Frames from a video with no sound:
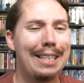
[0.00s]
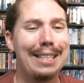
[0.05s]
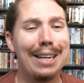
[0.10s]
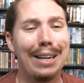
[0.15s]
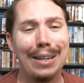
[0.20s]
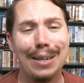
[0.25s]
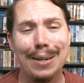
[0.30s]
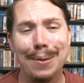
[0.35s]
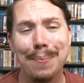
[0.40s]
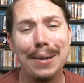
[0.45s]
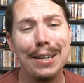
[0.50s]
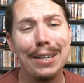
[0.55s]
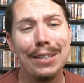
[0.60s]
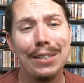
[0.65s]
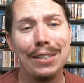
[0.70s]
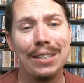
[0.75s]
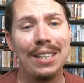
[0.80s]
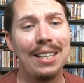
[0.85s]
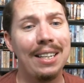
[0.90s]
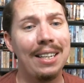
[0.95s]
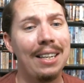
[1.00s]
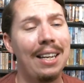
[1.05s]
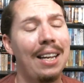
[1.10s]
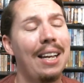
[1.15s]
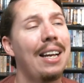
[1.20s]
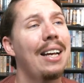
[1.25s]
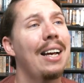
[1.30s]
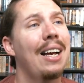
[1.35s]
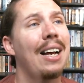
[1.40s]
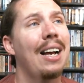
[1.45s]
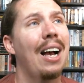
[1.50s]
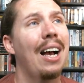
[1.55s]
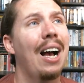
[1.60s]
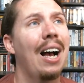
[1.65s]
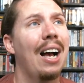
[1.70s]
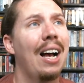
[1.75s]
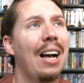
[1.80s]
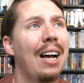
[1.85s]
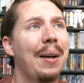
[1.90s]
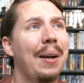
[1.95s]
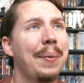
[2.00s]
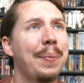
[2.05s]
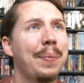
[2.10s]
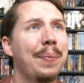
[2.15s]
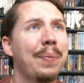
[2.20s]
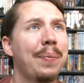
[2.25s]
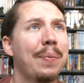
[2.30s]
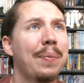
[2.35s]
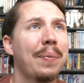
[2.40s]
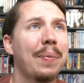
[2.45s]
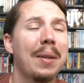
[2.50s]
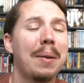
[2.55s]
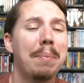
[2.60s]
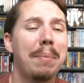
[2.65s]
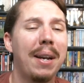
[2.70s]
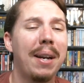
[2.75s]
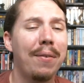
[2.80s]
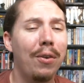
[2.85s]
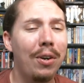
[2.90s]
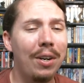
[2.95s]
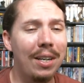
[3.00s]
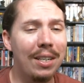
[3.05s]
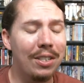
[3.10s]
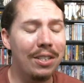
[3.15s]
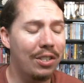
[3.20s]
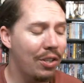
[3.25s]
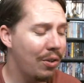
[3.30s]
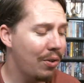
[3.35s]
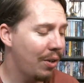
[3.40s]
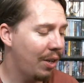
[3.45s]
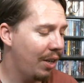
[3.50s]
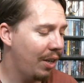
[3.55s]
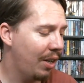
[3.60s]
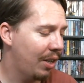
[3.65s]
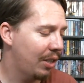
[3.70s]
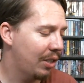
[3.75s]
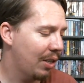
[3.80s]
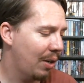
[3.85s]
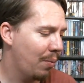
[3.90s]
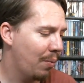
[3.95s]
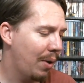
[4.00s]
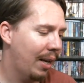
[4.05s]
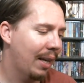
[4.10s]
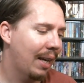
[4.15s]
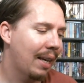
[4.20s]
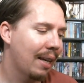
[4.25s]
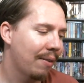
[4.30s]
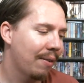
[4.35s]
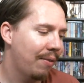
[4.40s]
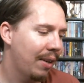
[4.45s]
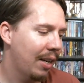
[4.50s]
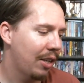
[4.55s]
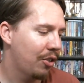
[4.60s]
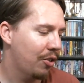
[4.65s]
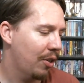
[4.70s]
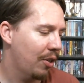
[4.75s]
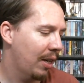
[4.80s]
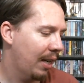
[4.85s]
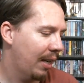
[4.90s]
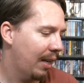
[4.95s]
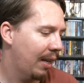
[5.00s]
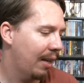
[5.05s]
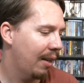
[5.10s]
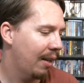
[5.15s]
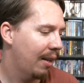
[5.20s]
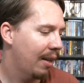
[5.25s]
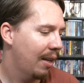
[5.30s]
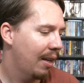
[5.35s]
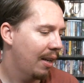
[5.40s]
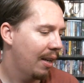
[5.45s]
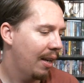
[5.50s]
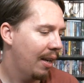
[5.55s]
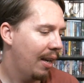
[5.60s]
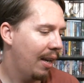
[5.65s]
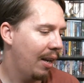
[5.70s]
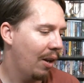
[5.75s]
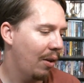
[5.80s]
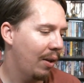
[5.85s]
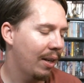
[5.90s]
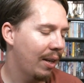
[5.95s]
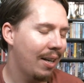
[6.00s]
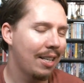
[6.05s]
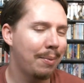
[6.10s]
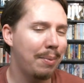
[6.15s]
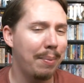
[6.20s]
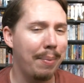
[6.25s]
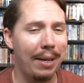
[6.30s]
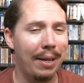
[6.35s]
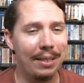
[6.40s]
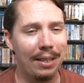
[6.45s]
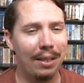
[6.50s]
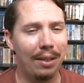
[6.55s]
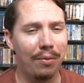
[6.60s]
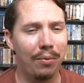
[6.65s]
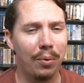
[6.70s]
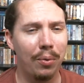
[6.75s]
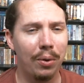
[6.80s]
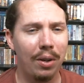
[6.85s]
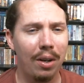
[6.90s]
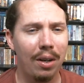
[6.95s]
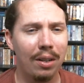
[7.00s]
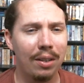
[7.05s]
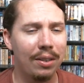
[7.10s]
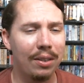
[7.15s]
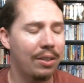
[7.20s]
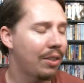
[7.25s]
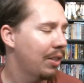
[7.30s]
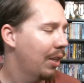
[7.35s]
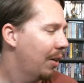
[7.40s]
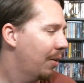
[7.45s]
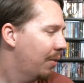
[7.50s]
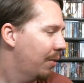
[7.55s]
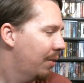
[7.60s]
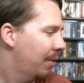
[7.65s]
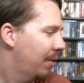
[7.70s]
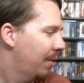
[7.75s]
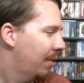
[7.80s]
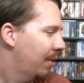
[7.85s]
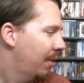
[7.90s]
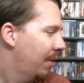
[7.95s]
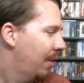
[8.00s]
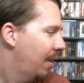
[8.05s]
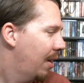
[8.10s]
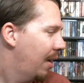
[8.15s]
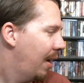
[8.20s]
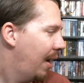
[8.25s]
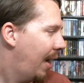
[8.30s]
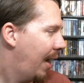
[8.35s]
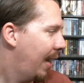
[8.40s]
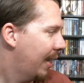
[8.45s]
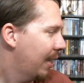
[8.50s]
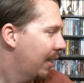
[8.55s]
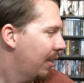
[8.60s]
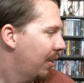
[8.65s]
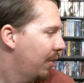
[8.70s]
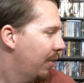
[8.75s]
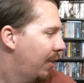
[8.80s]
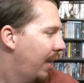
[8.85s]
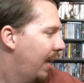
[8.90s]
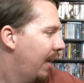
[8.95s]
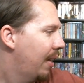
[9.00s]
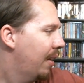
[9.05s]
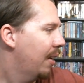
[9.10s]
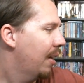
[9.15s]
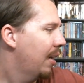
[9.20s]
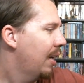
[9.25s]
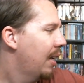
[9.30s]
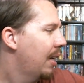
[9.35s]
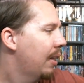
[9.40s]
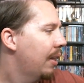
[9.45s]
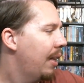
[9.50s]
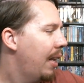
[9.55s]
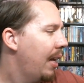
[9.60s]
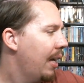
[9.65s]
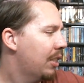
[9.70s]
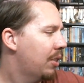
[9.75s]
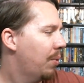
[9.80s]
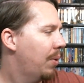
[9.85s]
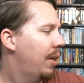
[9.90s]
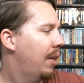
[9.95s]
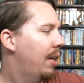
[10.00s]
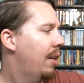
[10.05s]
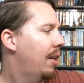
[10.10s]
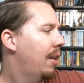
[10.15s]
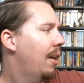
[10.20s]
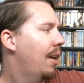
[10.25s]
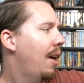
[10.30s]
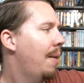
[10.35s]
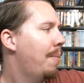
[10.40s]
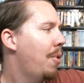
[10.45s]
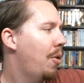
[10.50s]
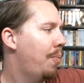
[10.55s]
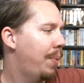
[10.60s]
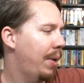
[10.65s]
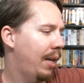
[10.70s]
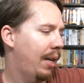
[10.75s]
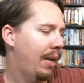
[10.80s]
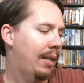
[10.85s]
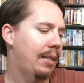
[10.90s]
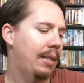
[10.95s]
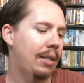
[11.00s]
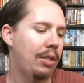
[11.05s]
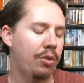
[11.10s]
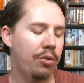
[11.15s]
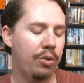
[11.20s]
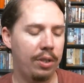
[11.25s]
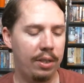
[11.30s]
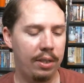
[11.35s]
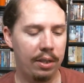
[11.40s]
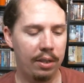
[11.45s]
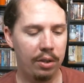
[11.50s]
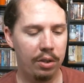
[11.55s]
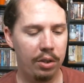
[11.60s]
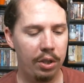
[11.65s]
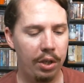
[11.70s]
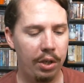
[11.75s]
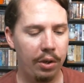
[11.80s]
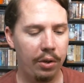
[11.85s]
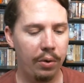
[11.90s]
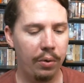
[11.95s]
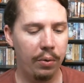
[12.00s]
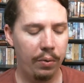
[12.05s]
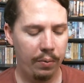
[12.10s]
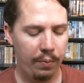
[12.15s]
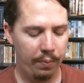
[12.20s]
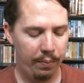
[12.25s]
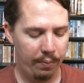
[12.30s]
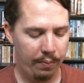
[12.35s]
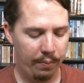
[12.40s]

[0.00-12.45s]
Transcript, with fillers: dark person, um, but I've heard it's so good, so I want to give it a try, and it only cost me basically $4, so I can do that. The next one I'm hoping is interesting too,